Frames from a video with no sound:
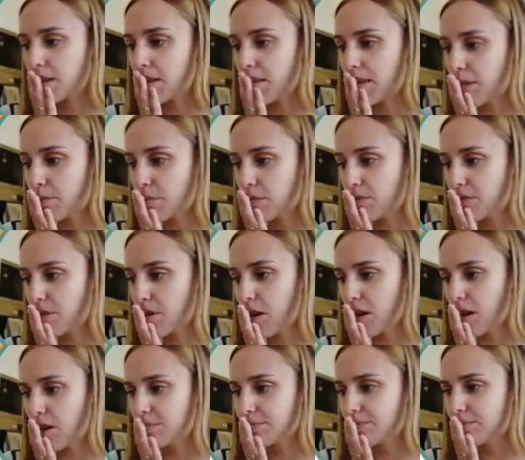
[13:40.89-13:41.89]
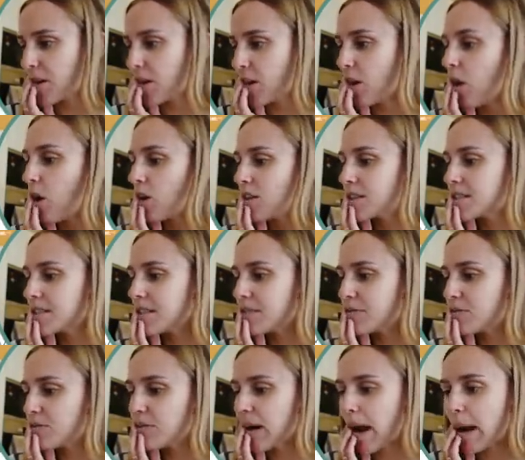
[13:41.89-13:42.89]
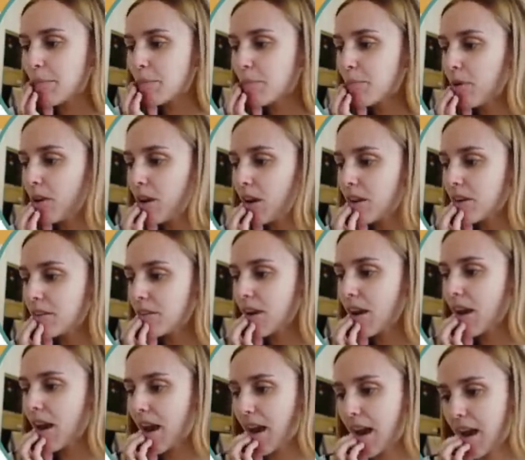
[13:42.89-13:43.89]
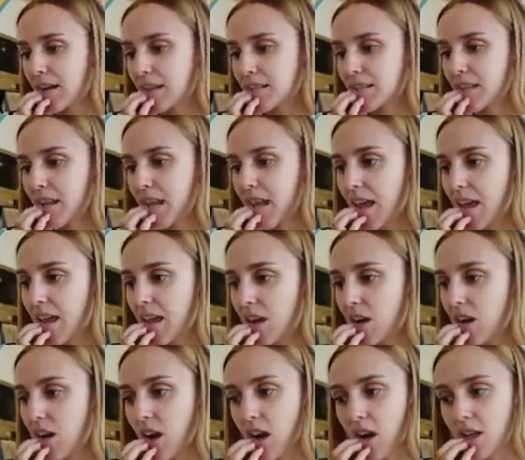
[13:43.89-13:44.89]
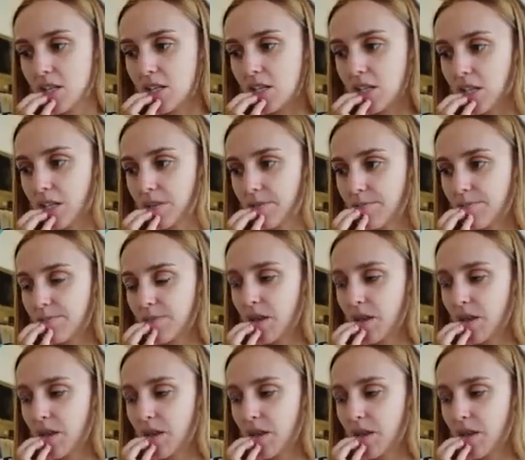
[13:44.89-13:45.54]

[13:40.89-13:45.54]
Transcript: And then we've got a long sleeve wrap pullover and a cardigan.